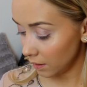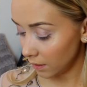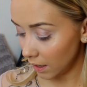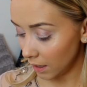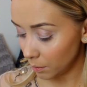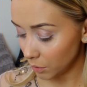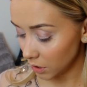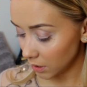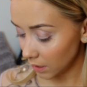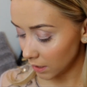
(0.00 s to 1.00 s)
Then I'm
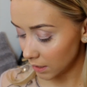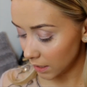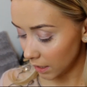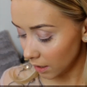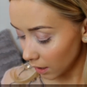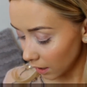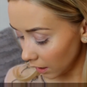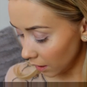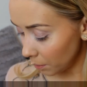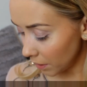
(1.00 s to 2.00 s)
just going to take a
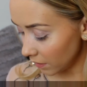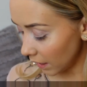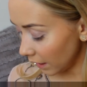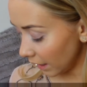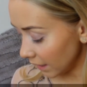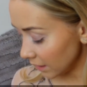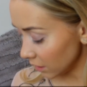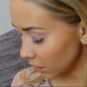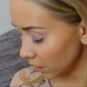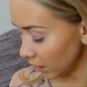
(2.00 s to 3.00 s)
little bit of that lighter
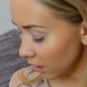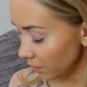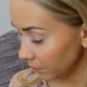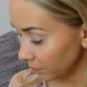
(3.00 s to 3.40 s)
colour